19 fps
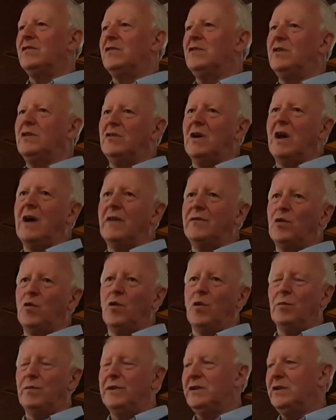You have to
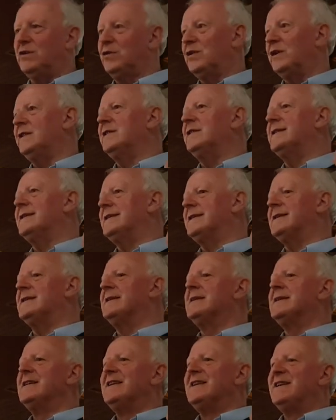hope that you're in the
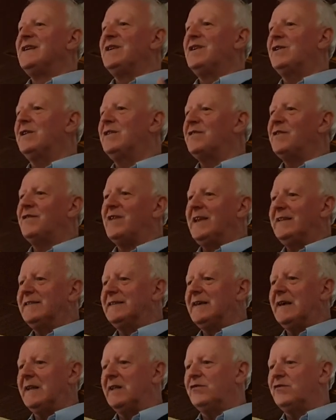right
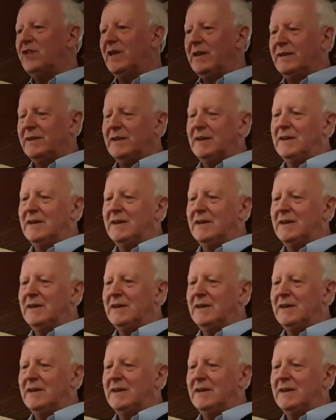territory.